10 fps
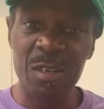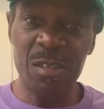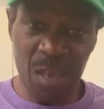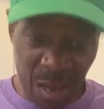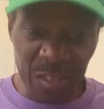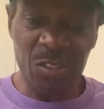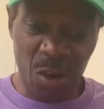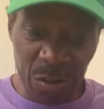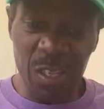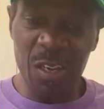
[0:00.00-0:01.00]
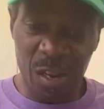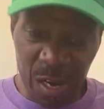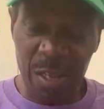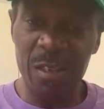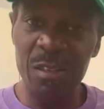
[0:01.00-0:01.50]
Yeah, Turkey
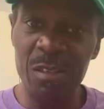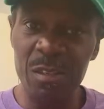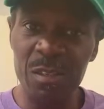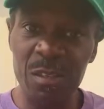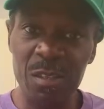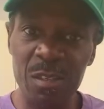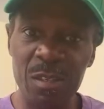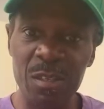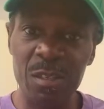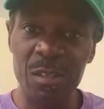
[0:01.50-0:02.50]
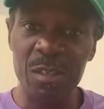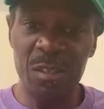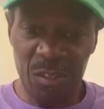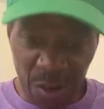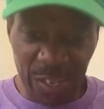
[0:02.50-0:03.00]
Hut,
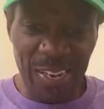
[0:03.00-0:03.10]
Turkey